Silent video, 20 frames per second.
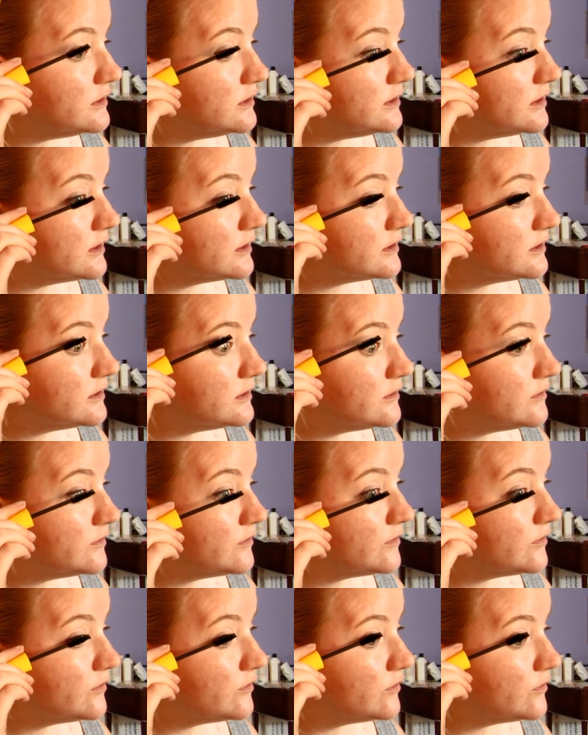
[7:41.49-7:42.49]
just
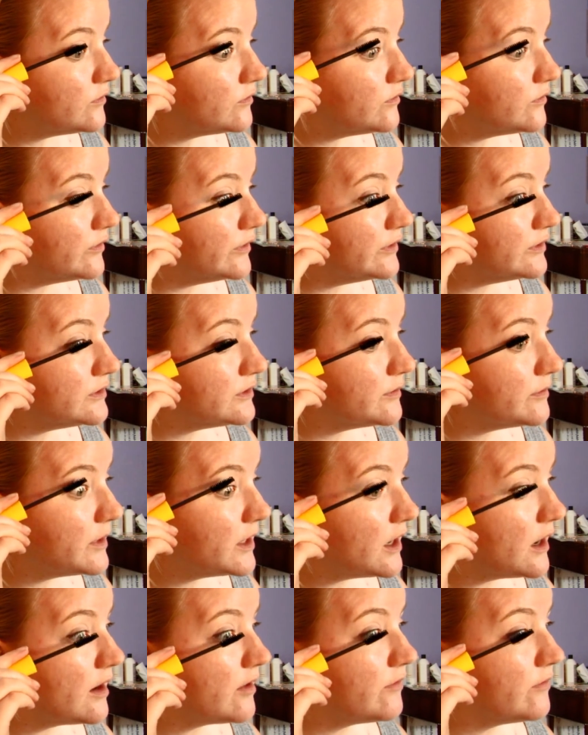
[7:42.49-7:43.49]
for
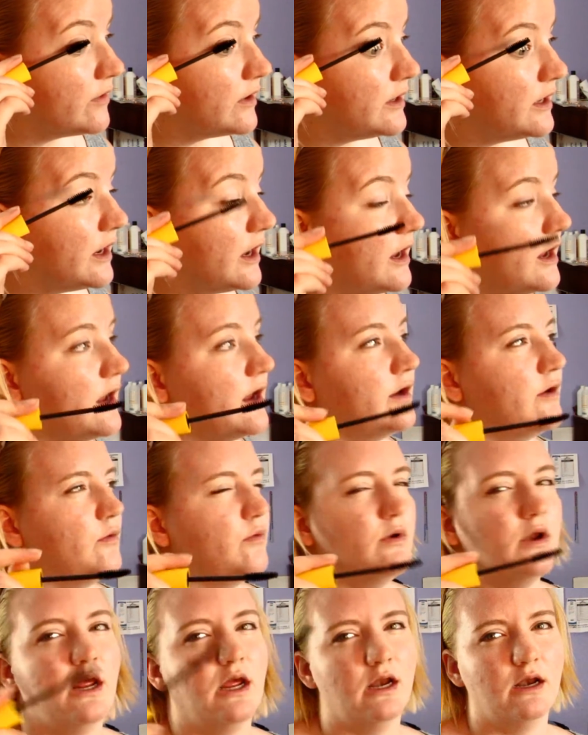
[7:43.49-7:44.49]
something everyday. I
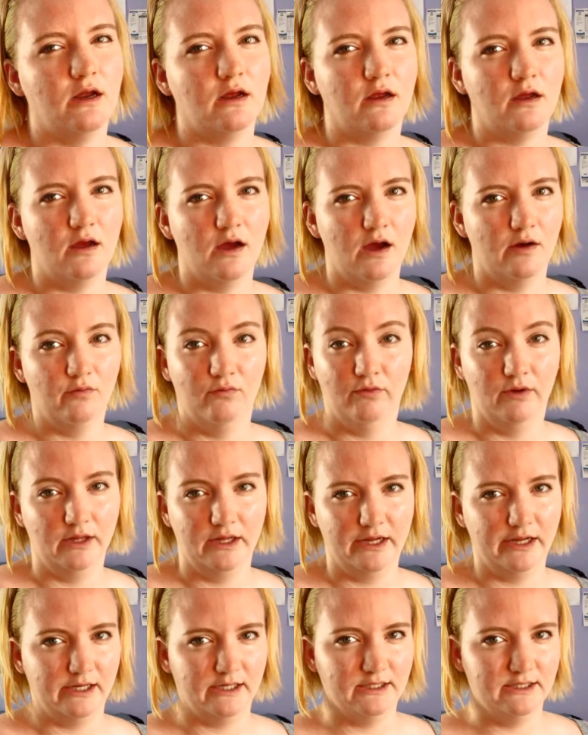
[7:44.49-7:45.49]
don't need a
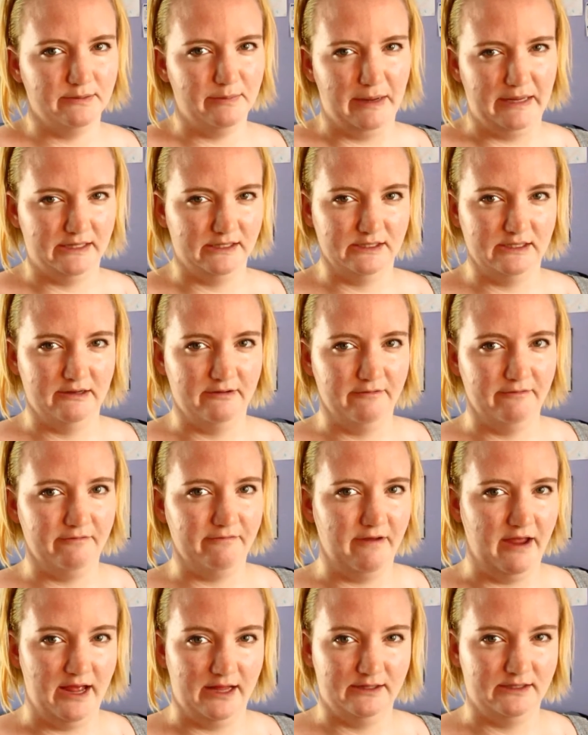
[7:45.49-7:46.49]
really expensive
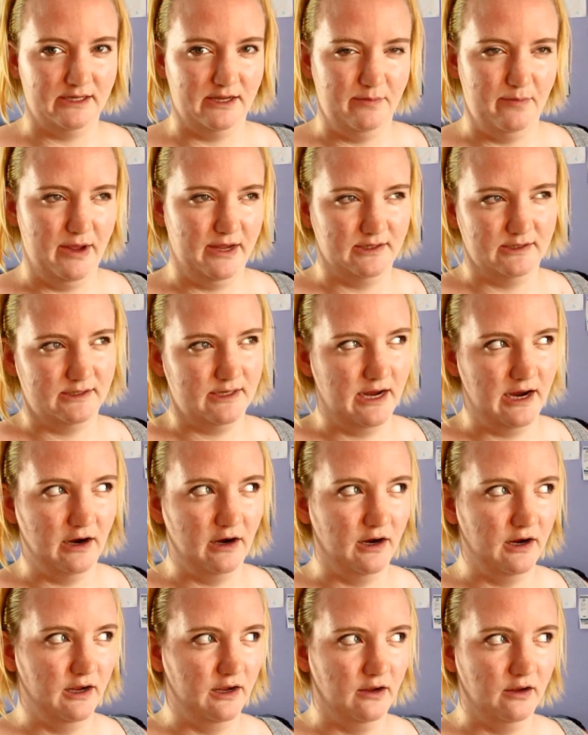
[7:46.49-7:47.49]
fancy
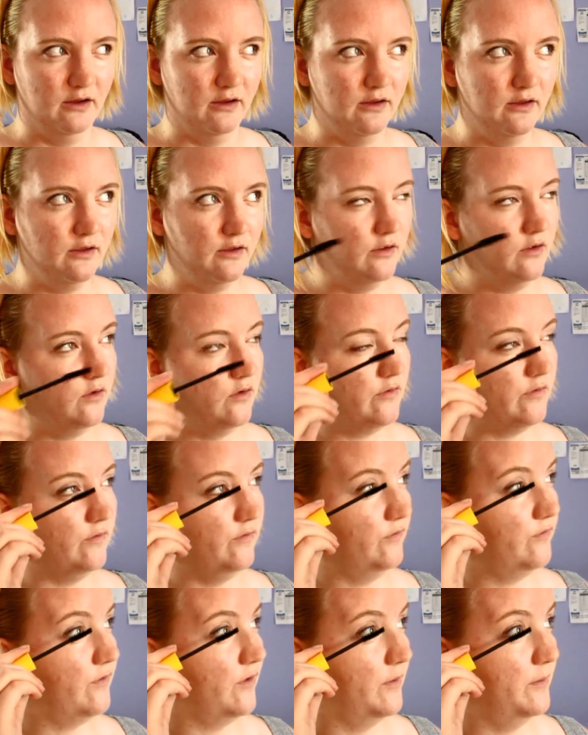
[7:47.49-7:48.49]
mascara
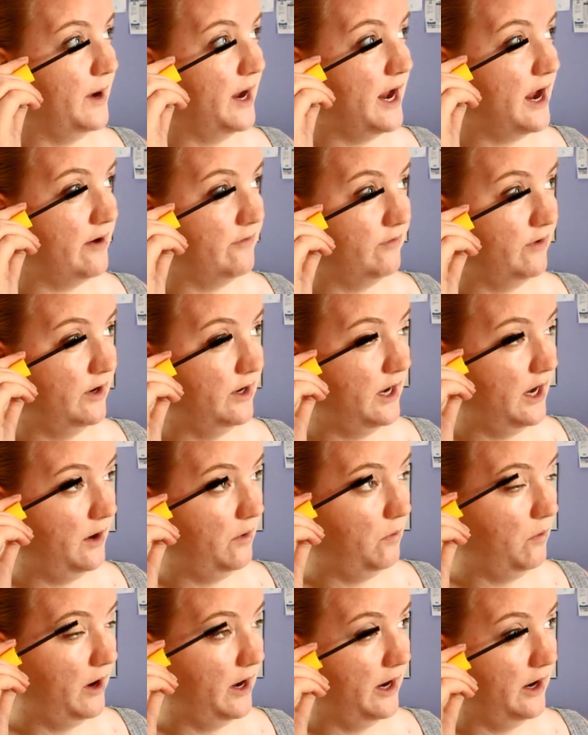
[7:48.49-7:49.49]
for my everyday
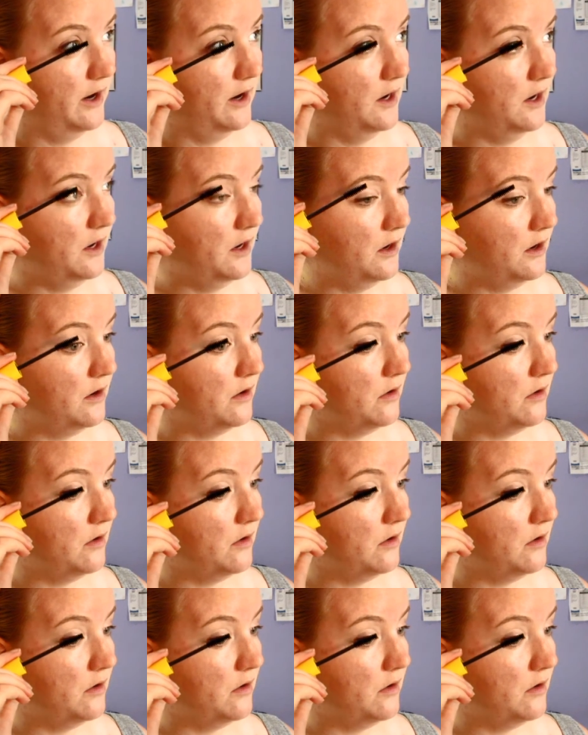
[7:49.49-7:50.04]
wear,